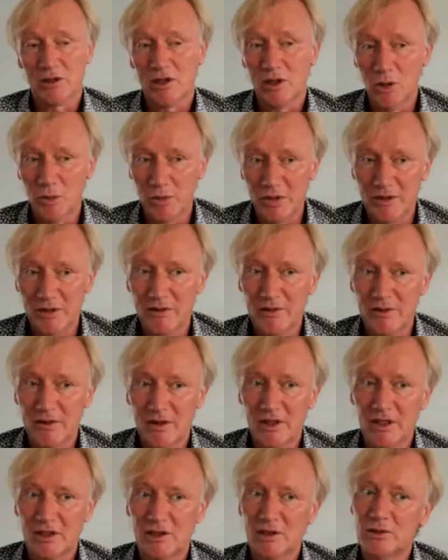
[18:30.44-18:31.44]
open,
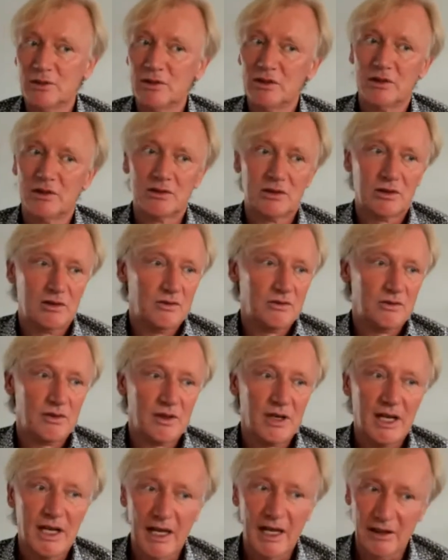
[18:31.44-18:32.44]
that you sort of
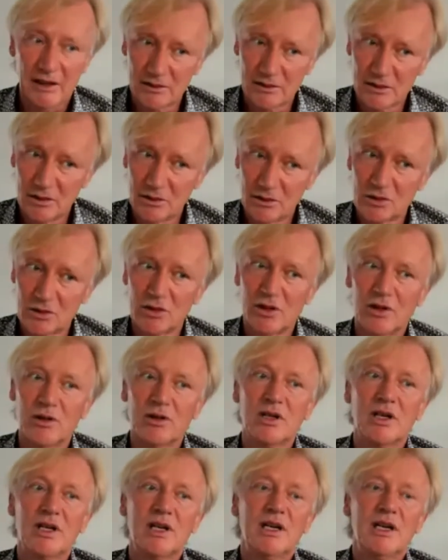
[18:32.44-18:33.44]
cannot
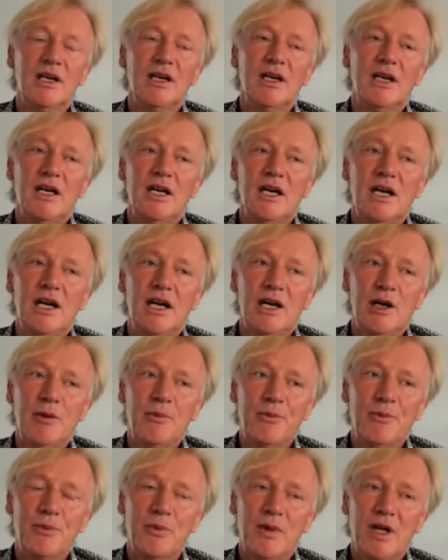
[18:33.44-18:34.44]
control,
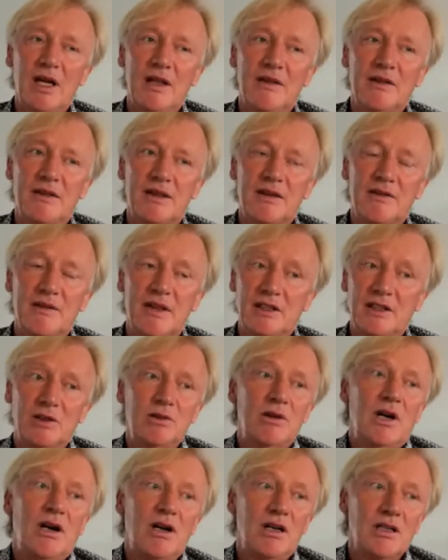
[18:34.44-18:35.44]
and that
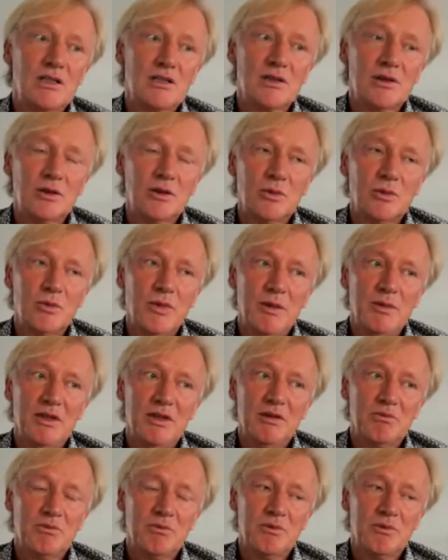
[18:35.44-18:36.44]
you are also
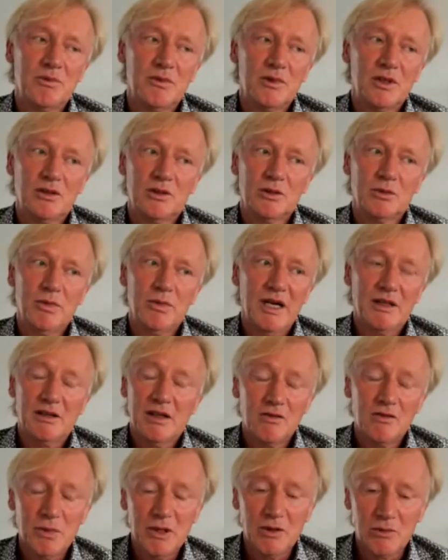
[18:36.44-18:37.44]
maybe that you might
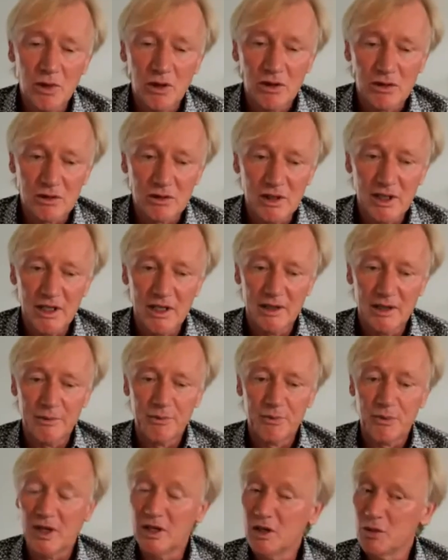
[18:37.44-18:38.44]
have been wrong
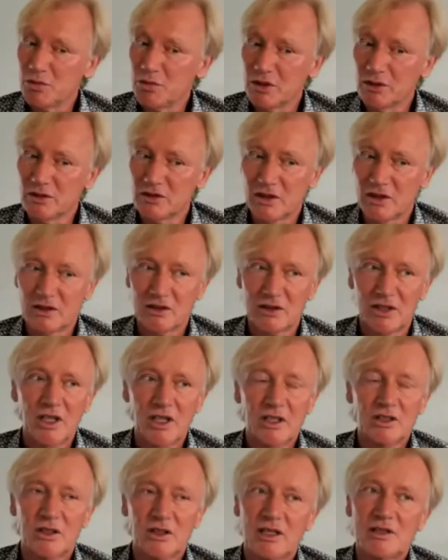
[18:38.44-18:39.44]
in a process.
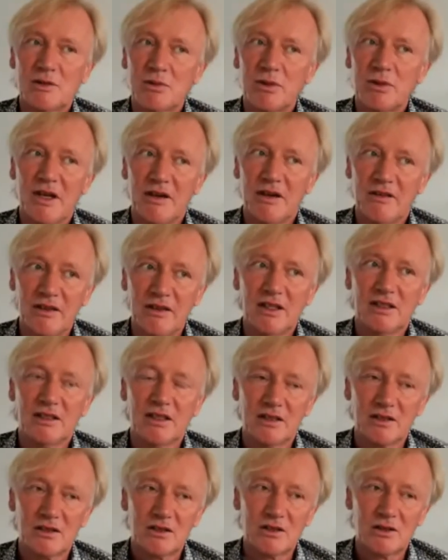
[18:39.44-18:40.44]
So that's what I think.
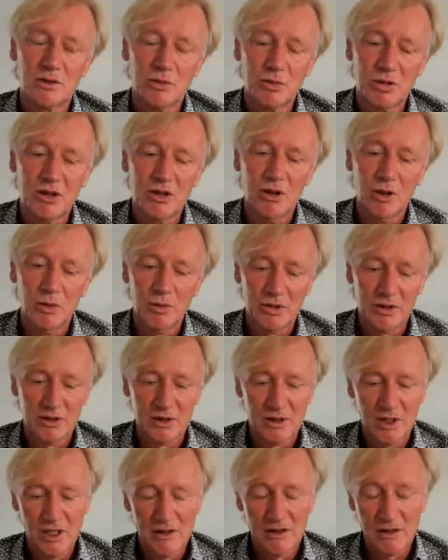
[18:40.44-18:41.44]
That's super
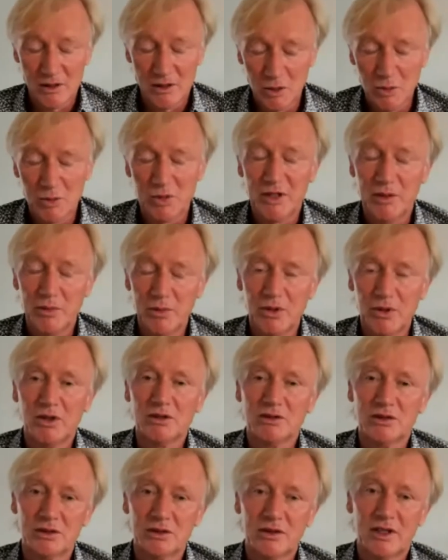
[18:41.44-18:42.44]

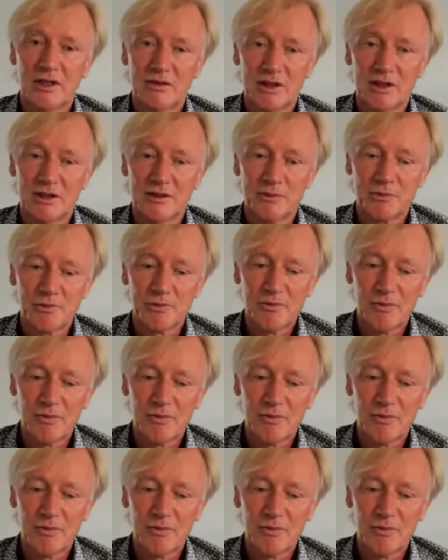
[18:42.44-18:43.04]
important to have an